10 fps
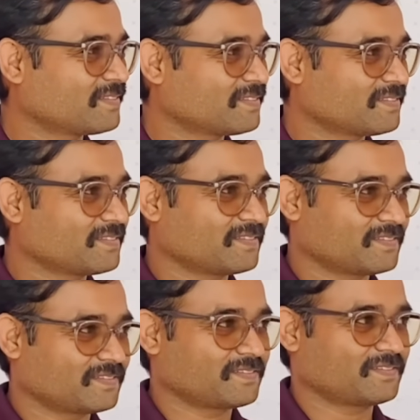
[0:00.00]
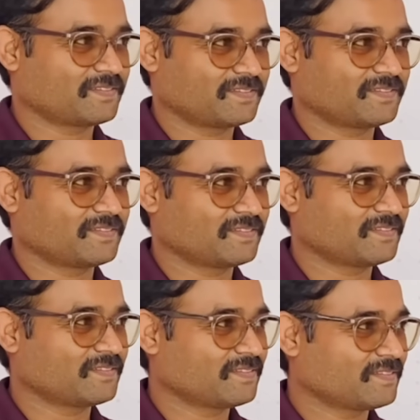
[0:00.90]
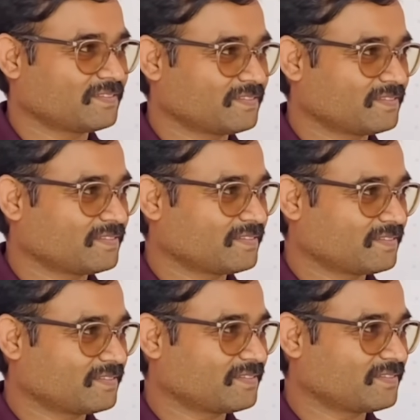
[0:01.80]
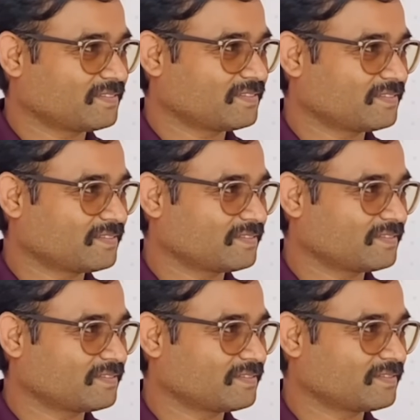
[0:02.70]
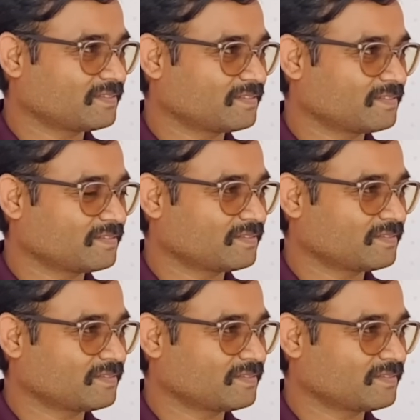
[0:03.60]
No words are spoken by the person on screen.